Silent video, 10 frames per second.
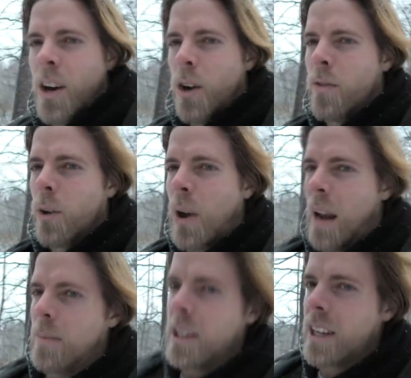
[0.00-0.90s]

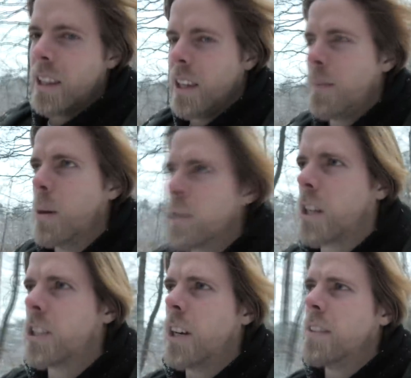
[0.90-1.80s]
overwhelmed the
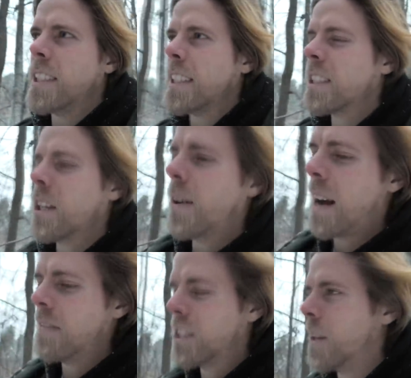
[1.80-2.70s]
postal services, so
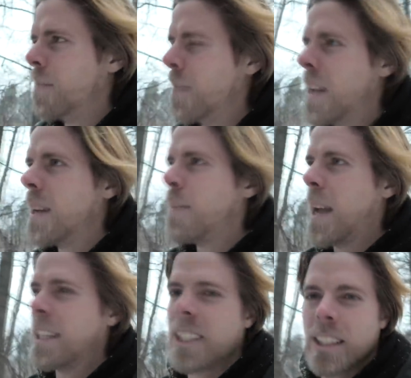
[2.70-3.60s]
have some
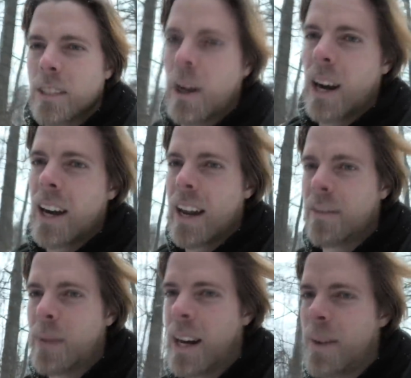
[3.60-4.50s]
patience as well. I
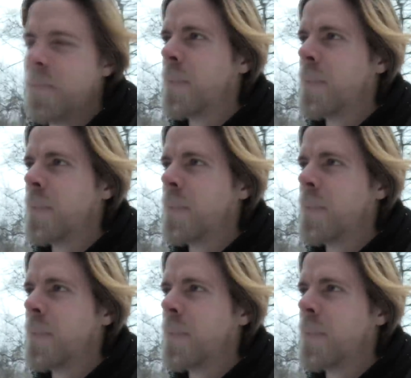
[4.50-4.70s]
have my